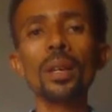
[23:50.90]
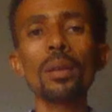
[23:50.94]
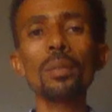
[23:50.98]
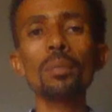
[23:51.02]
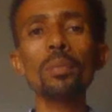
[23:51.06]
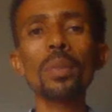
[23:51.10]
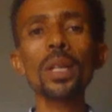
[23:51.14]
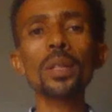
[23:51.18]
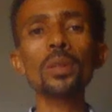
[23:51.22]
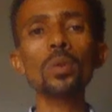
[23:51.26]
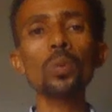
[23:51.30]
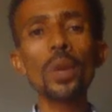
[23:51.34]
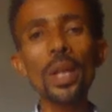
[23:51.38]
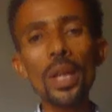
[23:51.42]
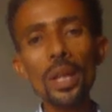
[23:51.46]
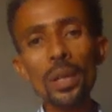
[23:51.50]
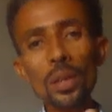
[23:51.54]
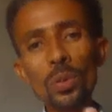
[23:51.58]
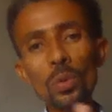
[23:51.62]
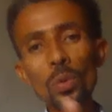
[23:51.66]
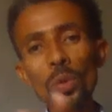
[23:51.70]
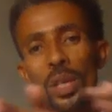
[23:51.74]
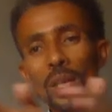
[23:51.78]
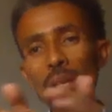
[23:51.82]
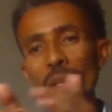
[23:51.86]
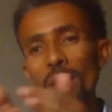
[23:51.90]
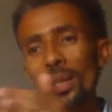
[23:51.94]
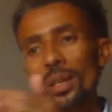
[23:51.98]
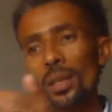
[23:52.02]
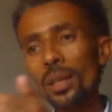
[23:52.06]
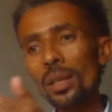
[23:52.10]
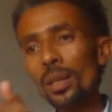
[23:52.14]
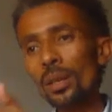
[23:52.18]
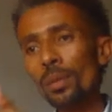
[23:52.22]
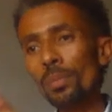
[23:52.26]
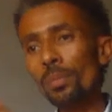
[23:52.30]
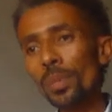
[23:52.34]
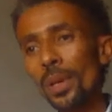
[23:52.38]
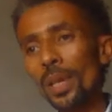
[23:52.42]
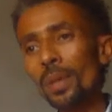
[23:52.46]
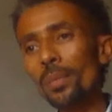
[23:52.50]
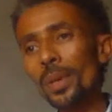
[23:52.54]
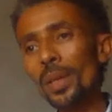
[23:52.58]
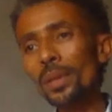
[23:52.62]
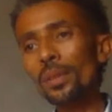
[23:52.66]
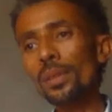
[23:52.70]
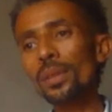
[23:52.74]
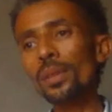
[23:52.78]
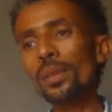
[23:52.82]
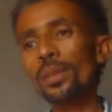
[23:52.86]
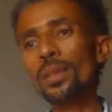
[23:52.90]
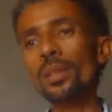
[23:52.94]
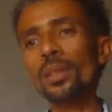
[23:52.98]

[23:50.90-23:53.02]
but when we implement it